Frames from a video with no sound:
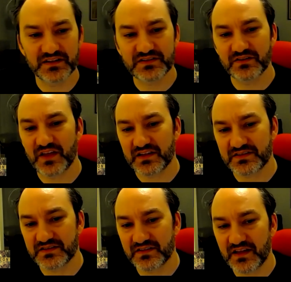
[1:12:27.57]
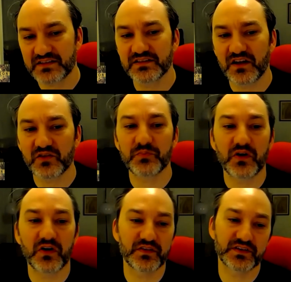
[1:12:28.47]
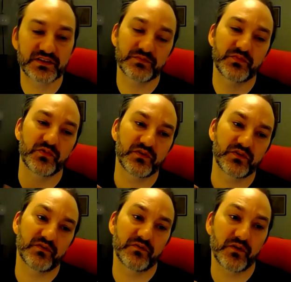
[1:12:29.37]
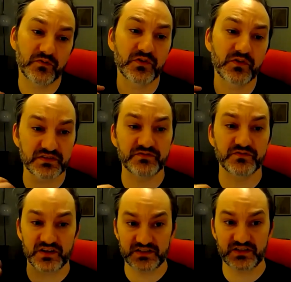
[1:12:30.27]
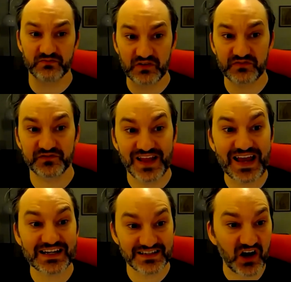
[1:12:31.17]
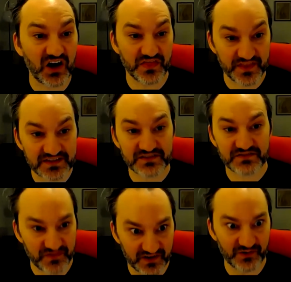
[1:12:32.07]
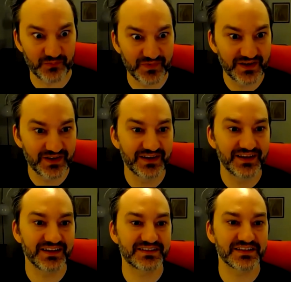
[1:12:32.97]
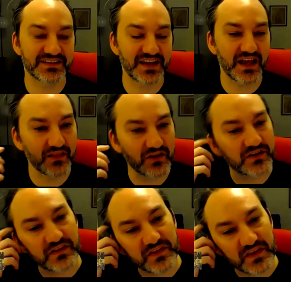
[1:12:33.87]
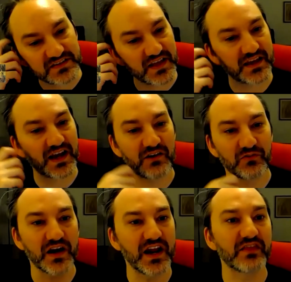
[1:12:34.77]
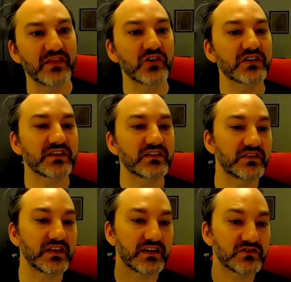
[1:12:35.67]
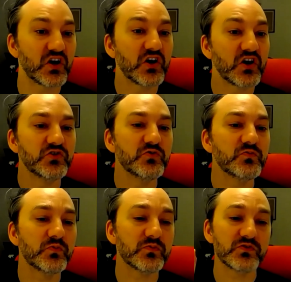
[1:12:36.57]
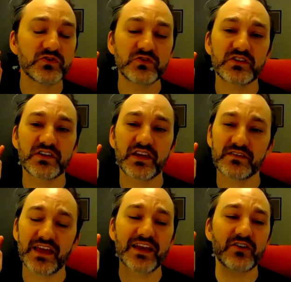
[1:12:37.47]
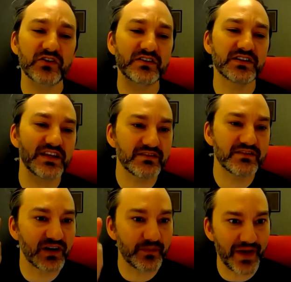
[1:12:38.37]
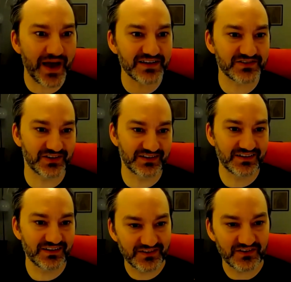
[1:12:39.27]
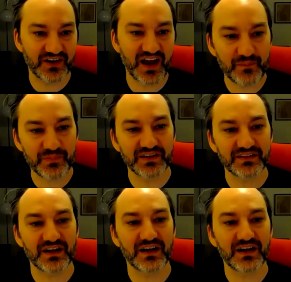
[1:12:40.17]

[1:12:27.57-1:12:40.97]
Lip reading: And so that's another part that's important, a reason for us to reflect on this film, is to say, look at the things they got right and look at the things they couldn't even imagine that are happening now.